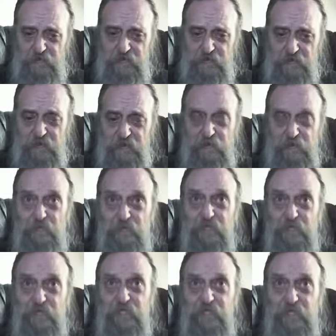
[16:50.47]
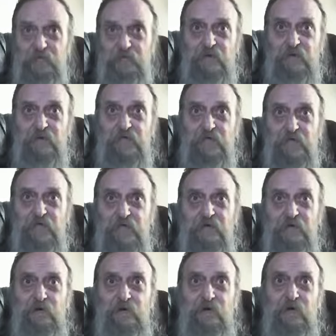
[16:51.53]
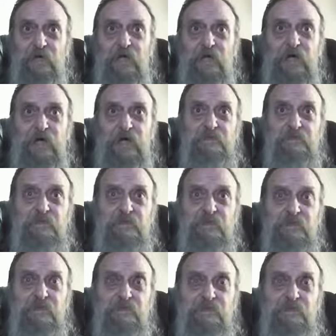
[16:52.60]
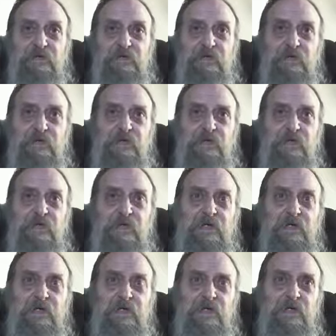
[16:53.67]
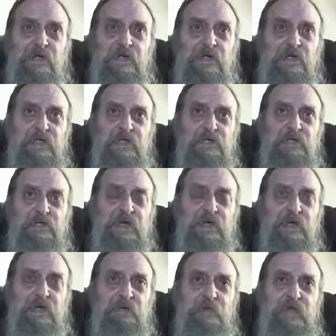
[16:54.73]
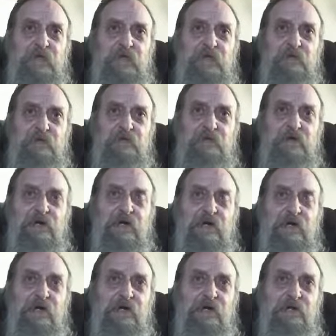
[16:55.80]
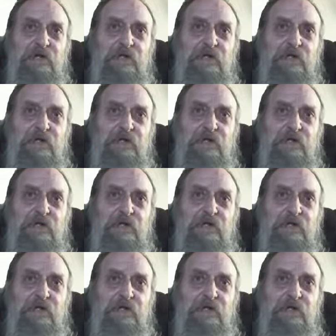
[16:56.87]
you know, believe on the Lord after His coming or not,